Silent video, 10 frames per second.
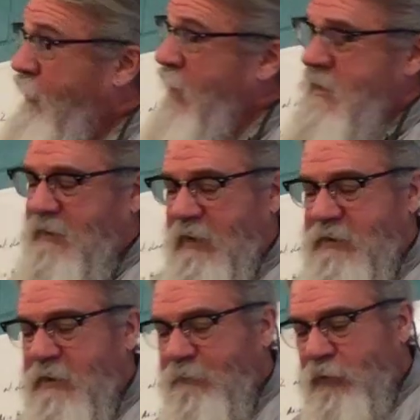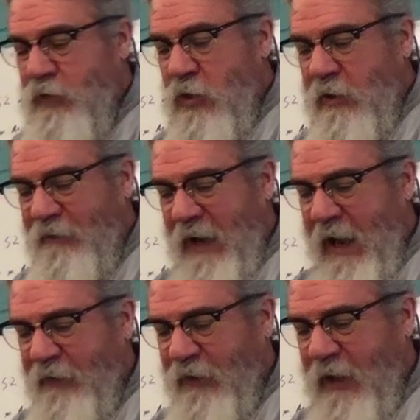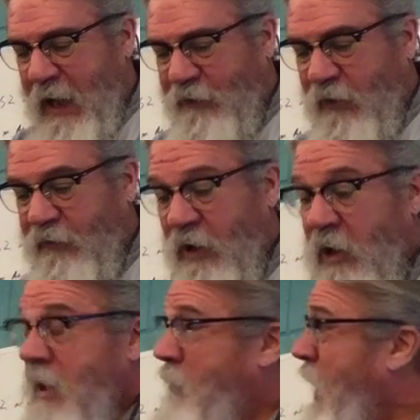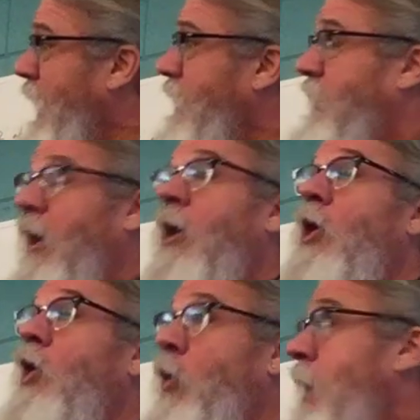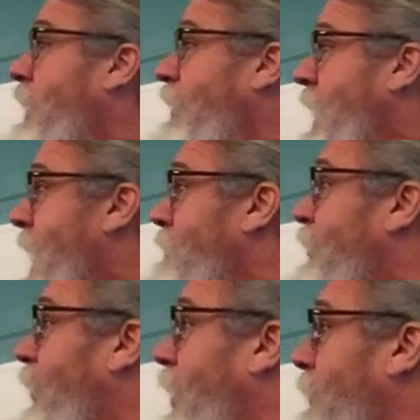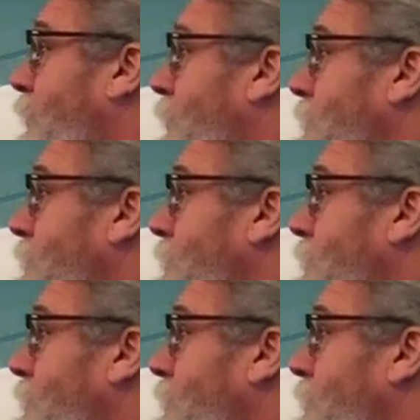Theseus, Duke of Athens, Hippolyta, Queen of the Amazons.